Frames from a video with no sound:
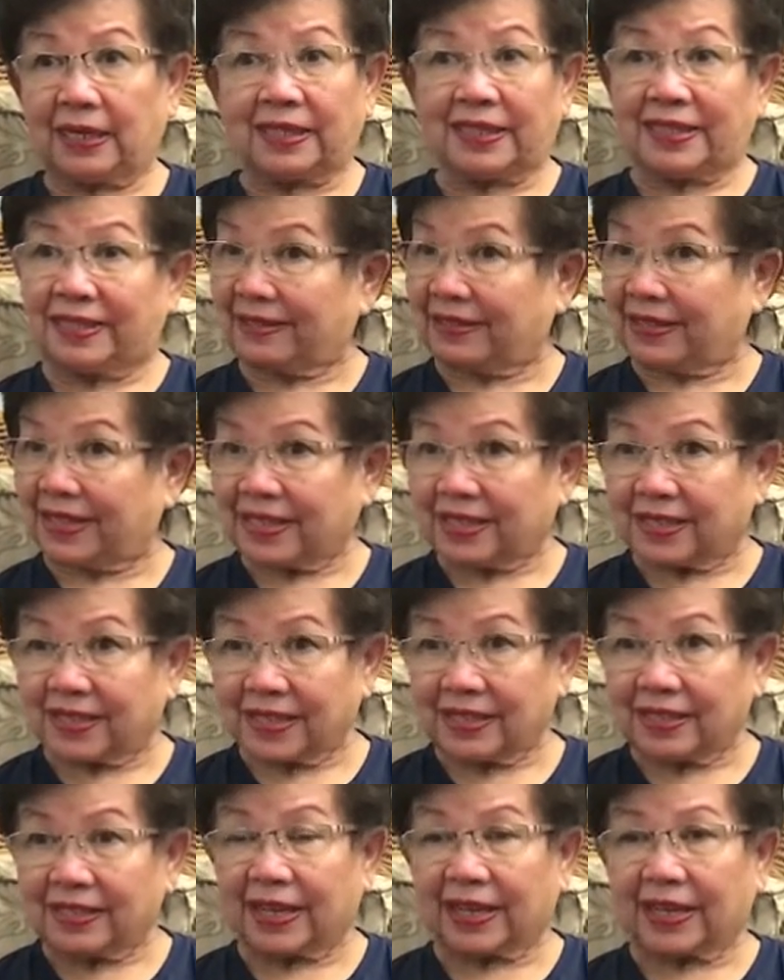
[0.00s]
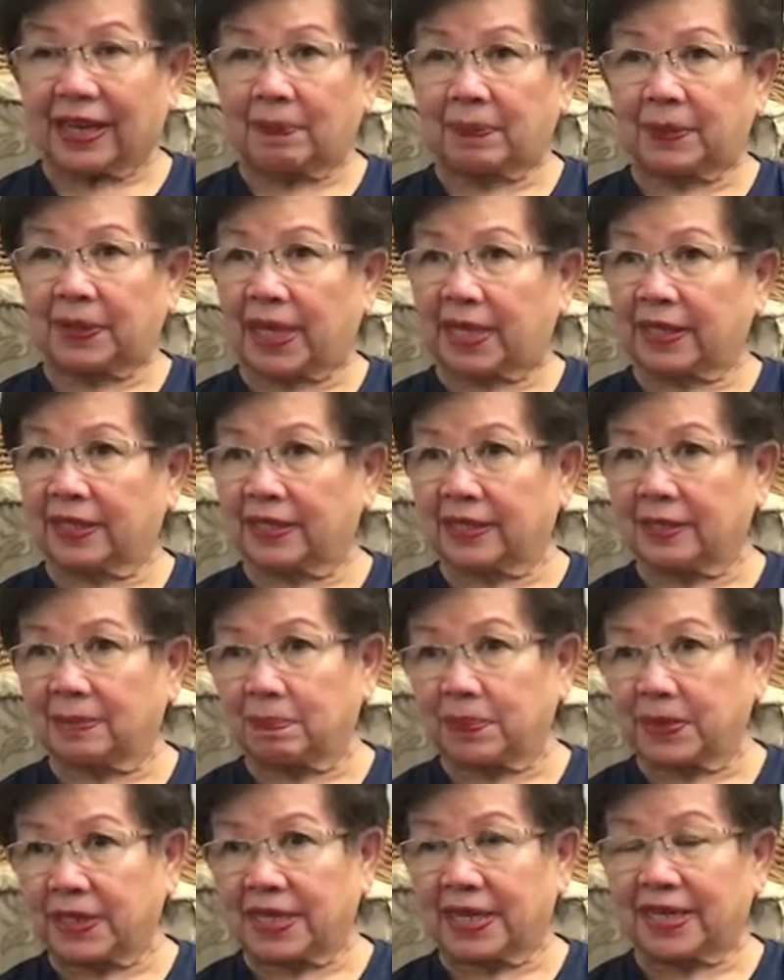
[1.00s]
Okay, diseases like
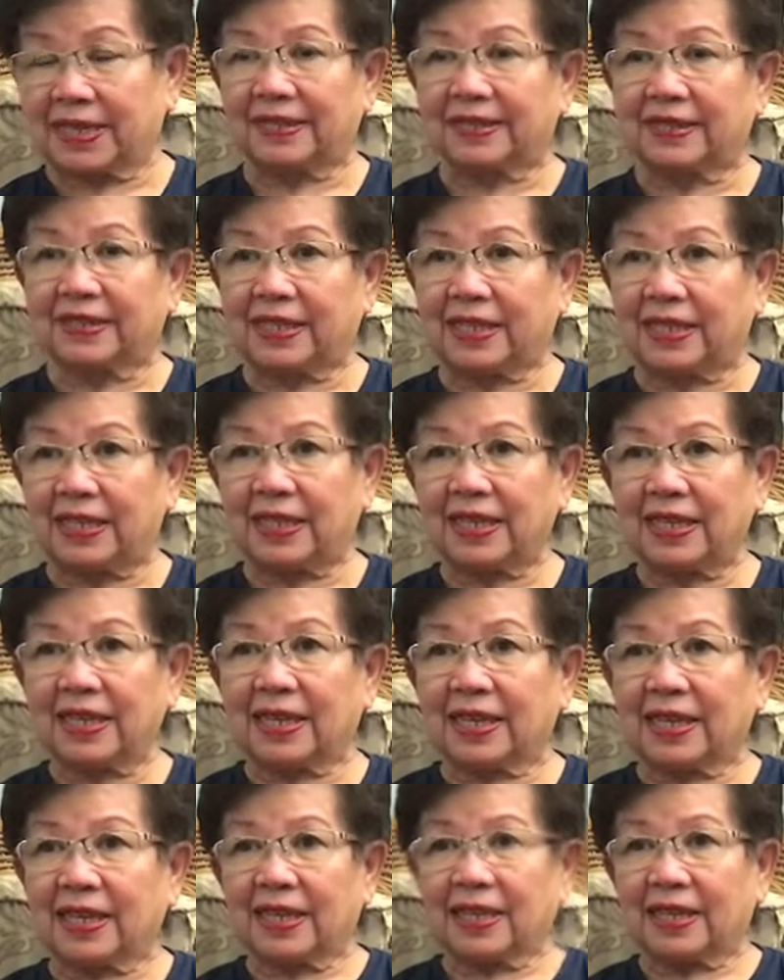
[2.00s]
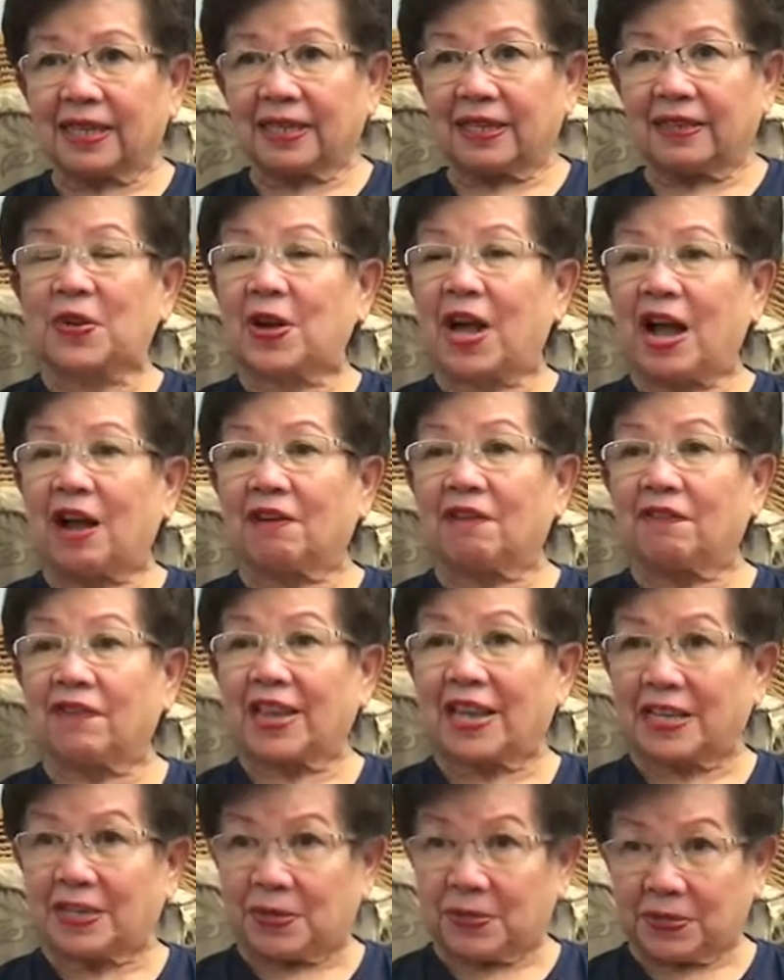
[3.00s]
hepatitis B and C.
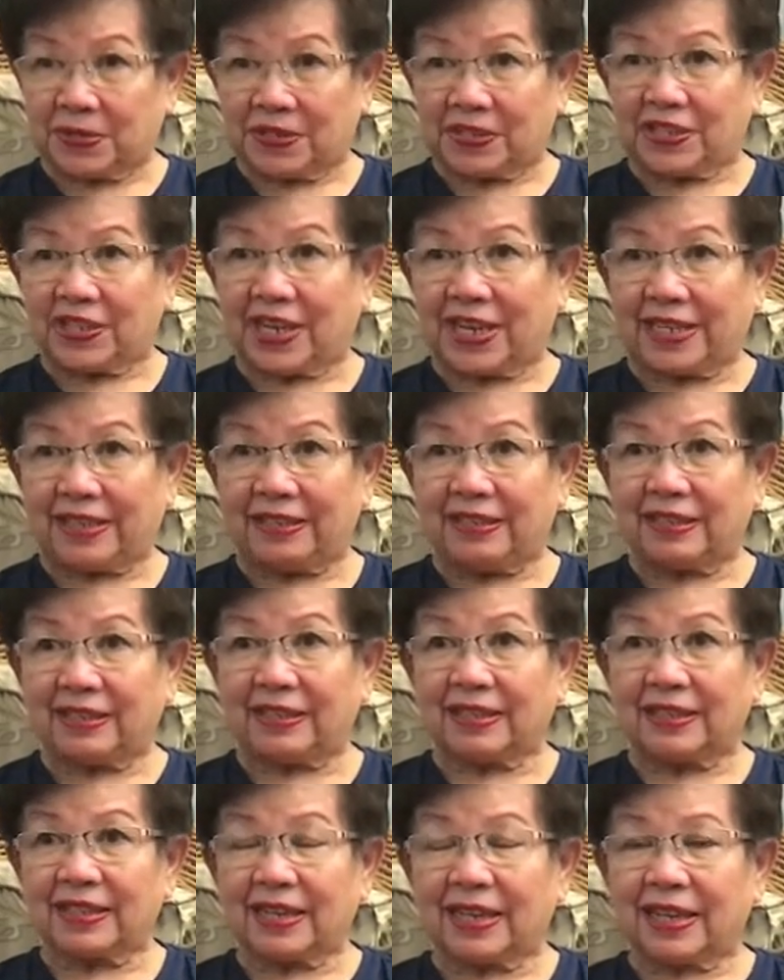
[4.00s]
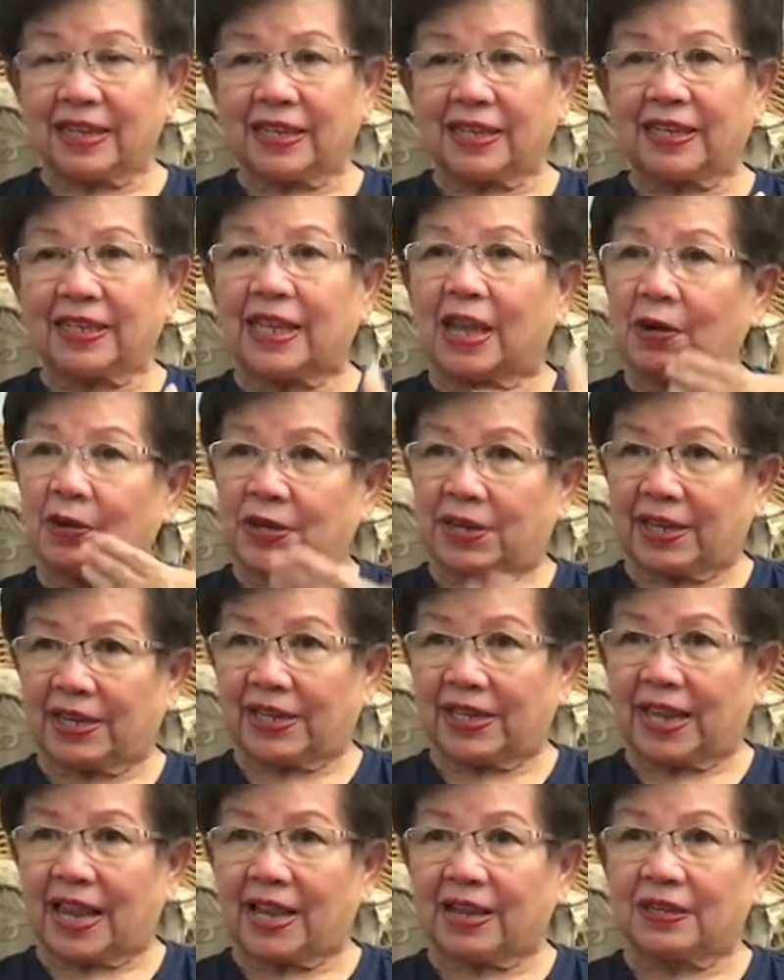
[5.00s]
Our values change.
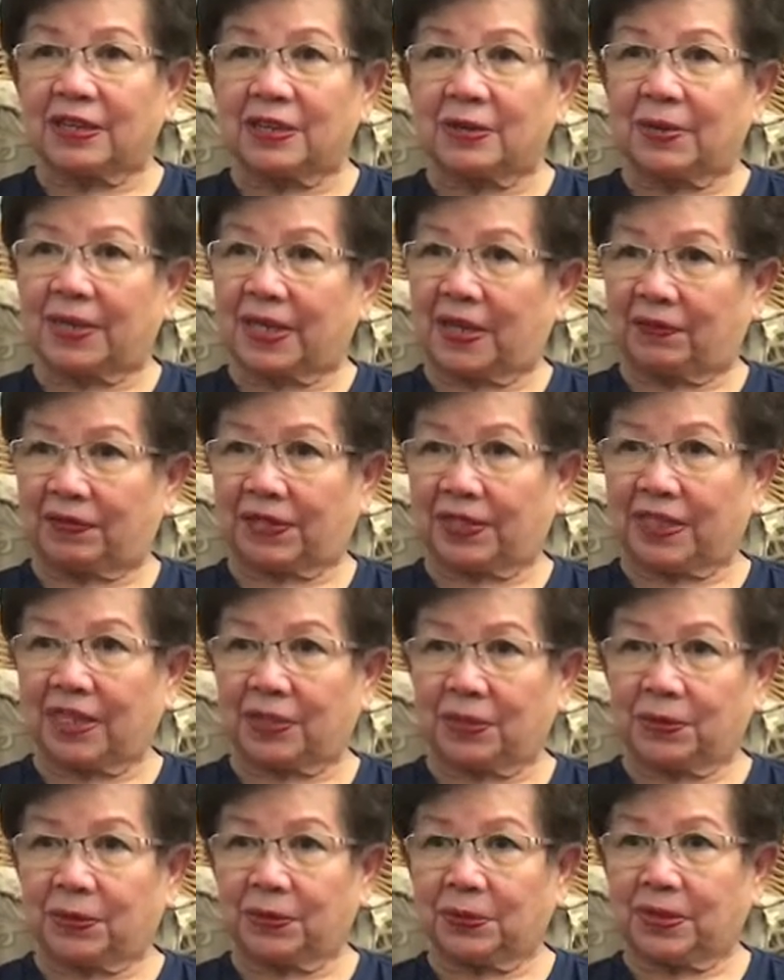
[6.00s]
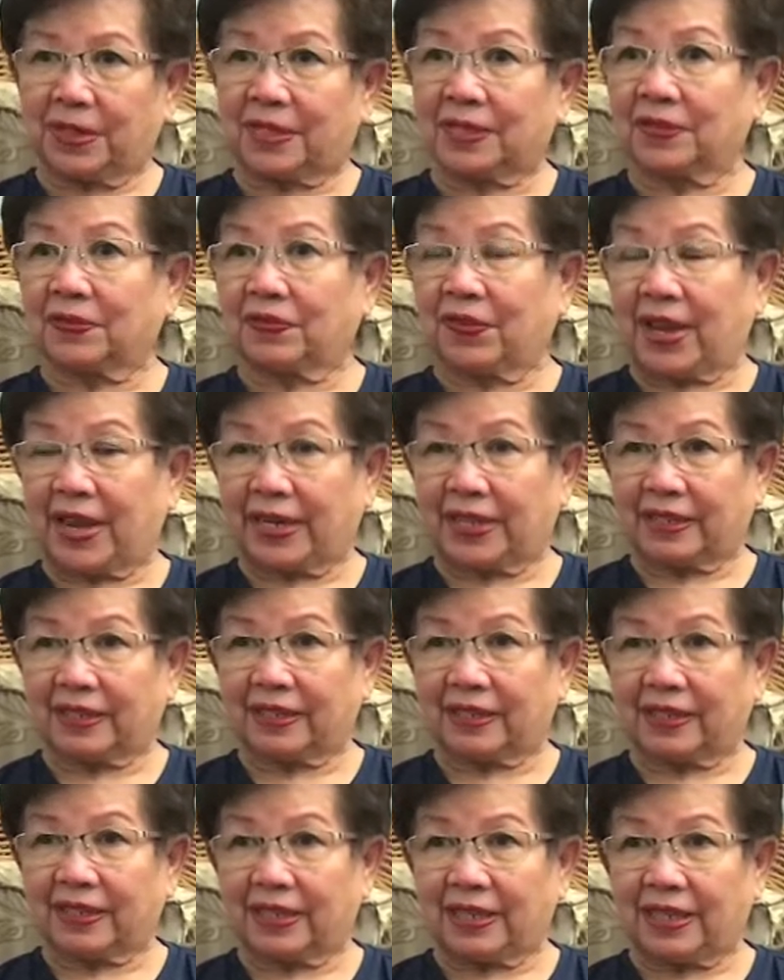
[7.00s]
Now you are young, you want to have a tattoo, it's
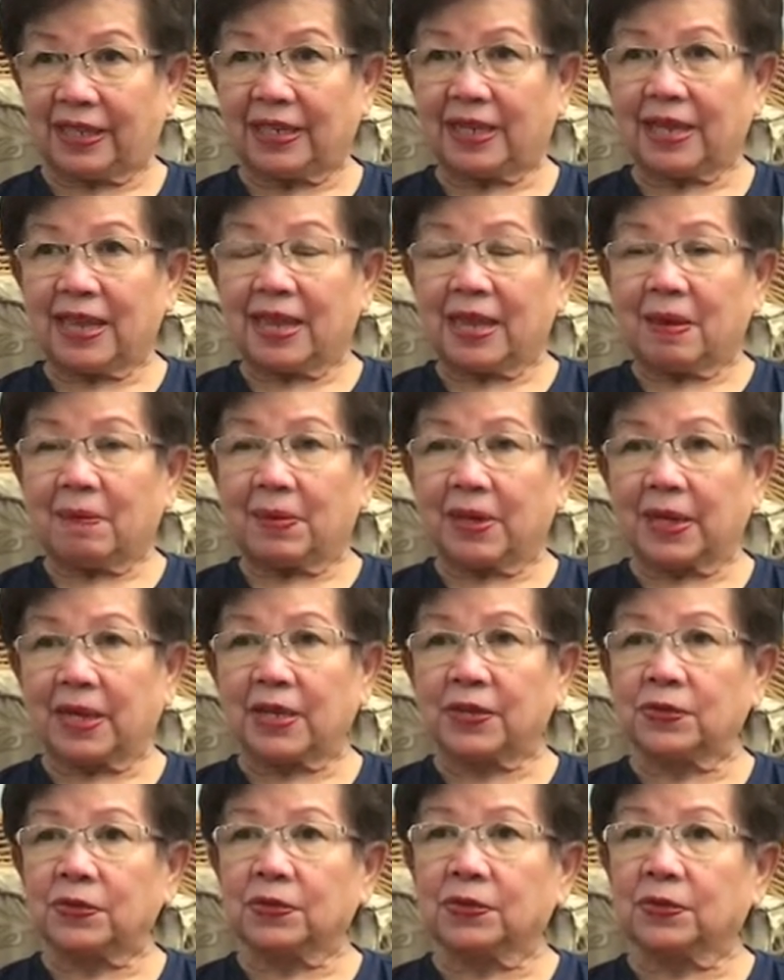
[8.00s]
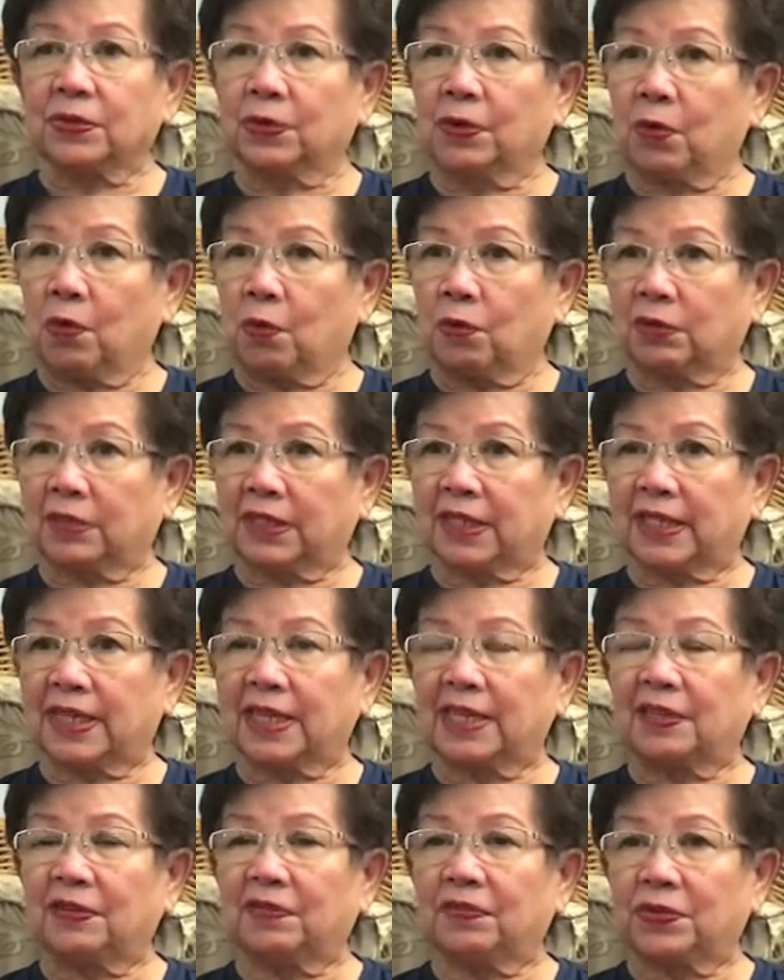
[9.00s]
fine, okay? But as you grow
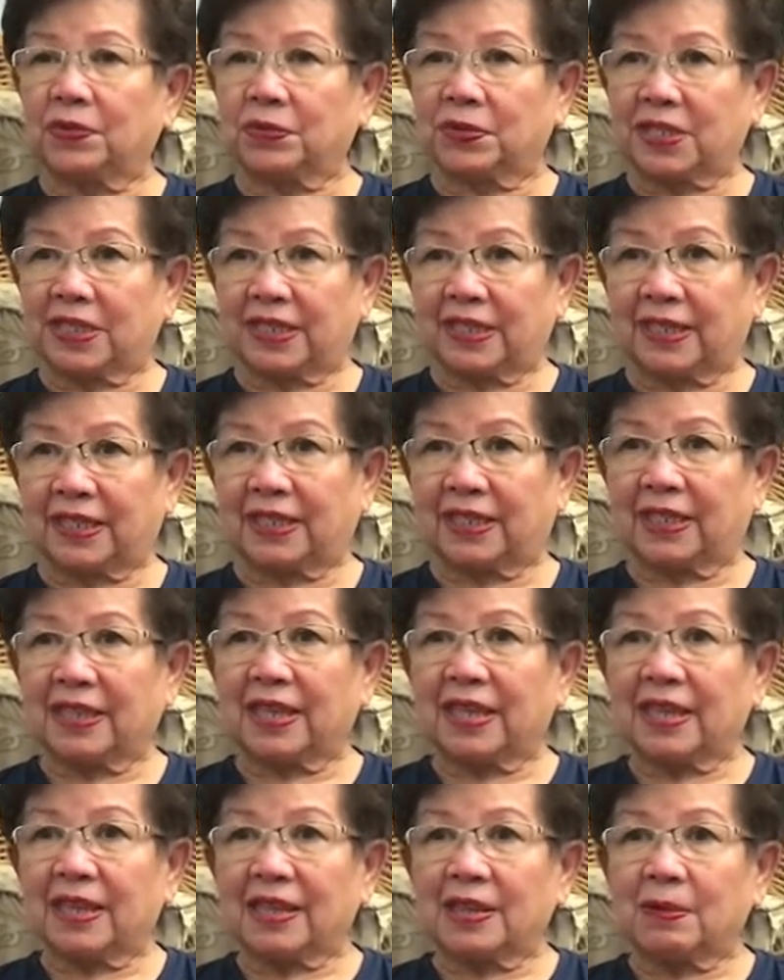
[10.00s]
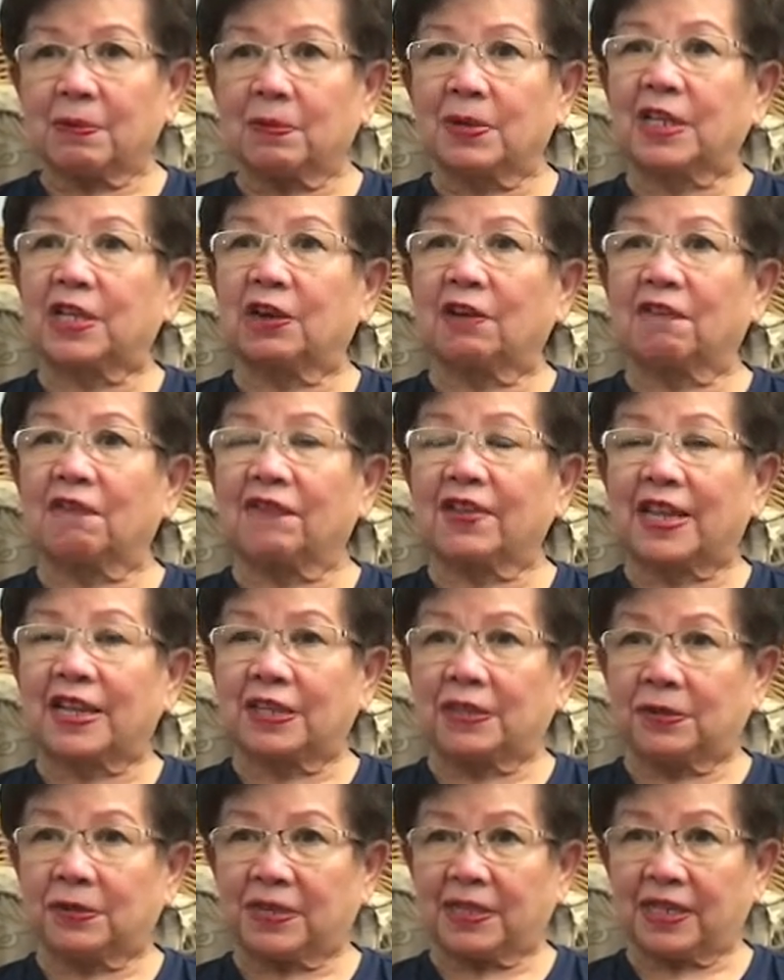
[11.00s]
older in the future, will
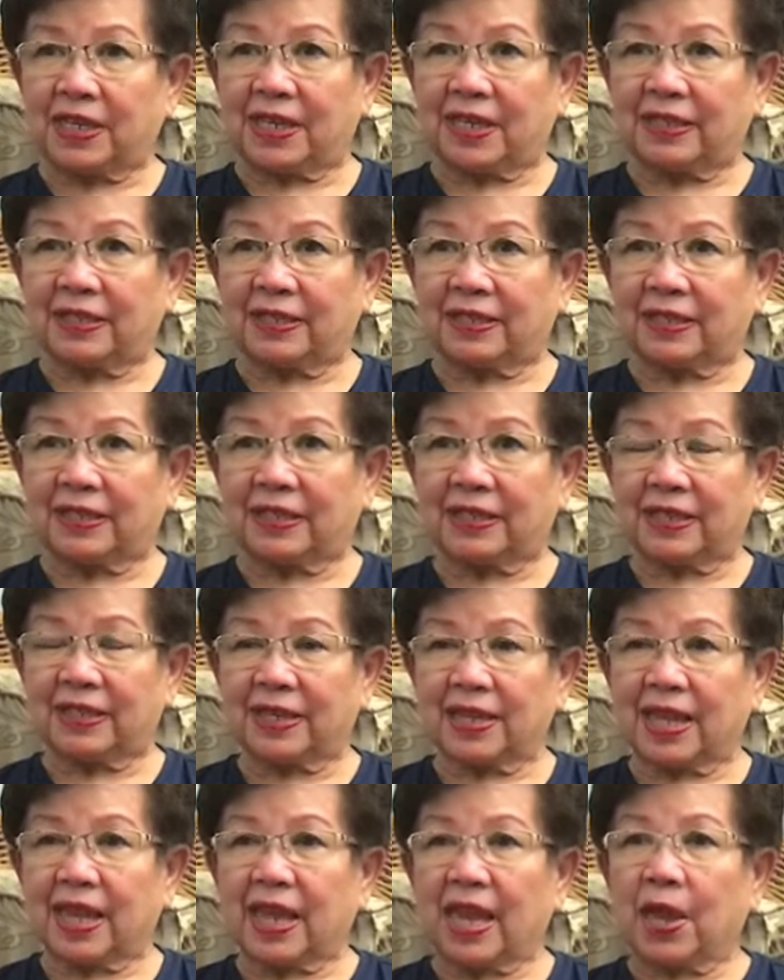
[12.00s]
your value change?